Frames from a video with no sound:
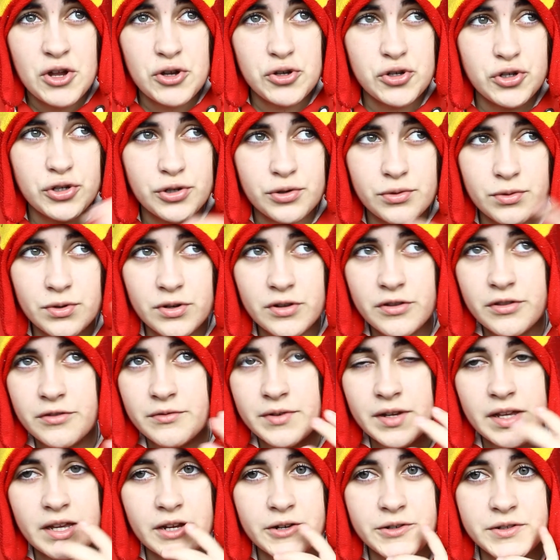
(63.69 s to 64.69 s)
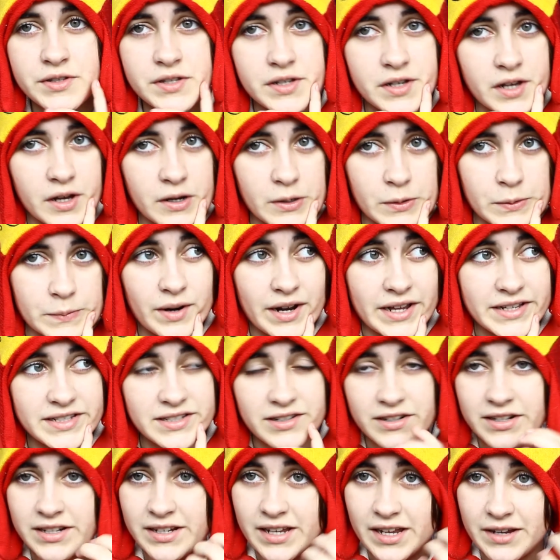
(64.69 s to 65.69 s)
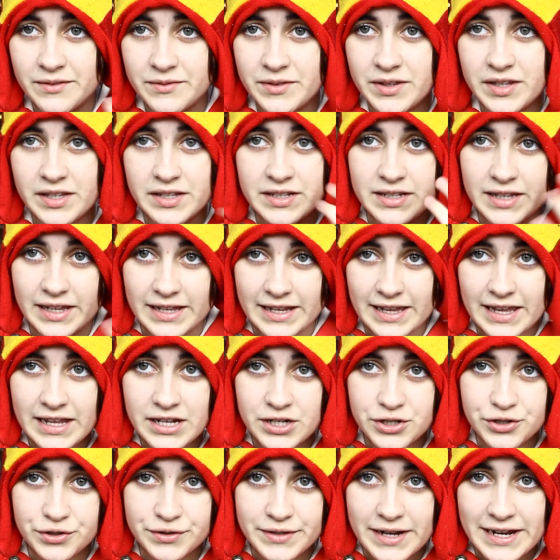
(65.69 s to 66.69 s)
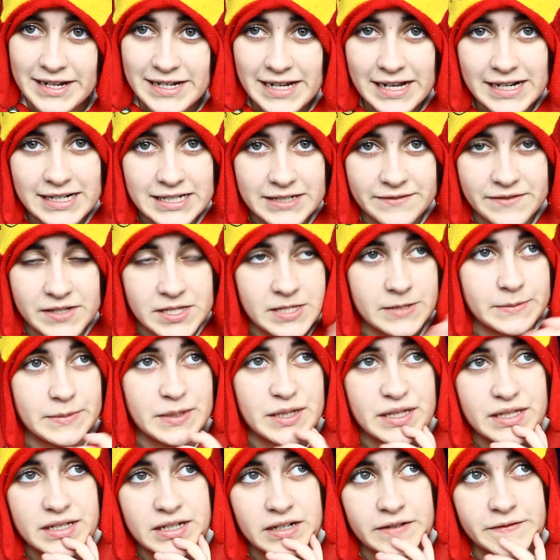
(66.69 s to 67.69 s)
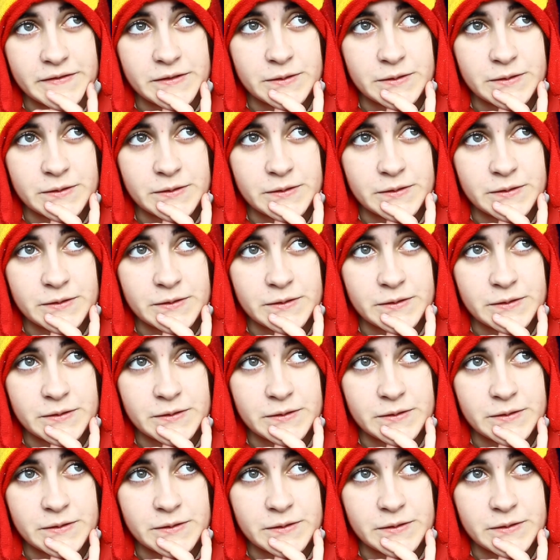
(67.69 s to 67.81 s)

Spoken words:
2 or 3 years ago when I started getting really into like internet activism and stuff.